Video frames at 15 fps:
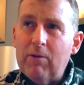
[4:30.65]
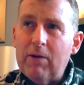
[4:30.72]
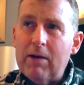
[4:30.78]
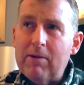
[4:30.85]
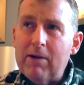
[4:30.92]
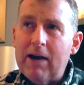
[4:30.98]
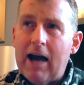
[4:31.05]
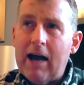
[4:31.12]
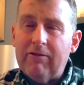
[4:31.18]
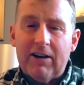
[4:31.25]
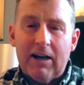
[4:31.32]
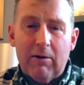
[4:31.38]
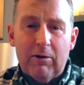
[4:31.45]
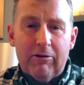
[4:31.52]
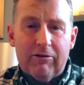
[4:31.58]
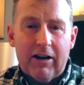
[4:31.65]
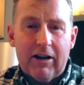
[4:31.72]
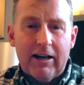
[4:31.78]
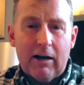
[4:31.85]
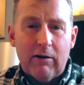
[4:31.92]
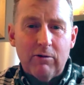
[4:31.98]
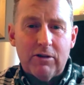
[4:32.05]
maybe in half an hour, to
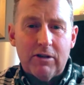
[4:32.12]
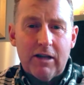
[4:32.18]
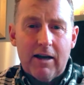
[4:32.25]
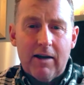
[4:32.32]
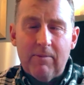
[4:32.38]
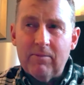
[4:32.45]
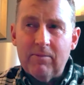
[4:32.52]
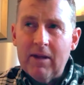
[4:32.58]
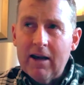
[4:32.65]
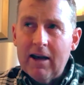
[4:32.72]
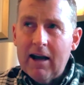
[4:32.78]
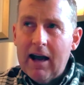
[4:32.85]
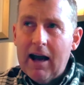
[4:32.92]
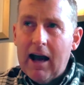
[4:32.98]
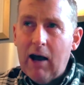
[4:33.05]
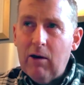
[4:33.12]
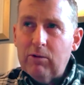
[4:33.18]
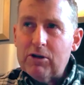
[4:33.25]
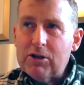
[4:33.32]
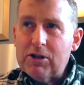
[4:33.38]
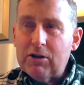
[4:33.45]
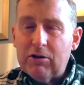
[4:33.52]
find out how
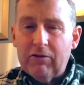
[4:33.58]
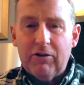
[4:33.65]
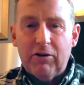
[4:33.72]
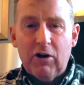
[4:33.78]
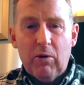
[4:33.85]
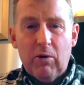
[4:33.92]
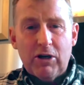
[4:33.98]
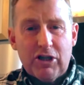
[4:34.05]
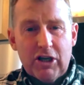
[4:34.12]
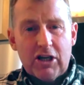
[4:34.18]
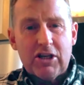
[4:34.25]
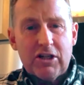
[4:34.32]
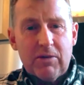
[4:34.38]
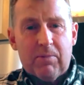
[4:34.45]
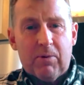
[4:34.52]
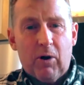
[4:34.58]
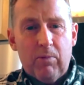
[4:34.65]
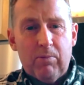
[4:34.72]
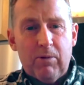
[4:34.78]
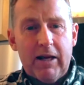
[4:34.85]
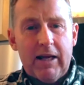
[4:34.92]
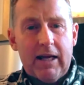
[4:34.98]
to sort of, adjust it
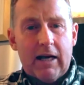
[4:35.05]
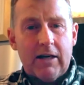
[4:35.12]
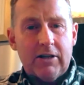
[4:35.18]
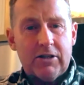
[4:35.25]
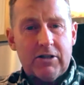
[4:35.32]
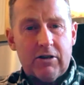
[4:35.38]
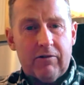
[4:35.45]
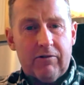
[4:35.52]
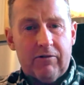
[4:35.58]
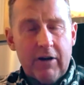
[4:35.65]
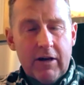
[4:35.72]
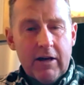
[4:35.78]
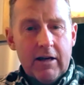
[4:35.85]
properly, and sort of,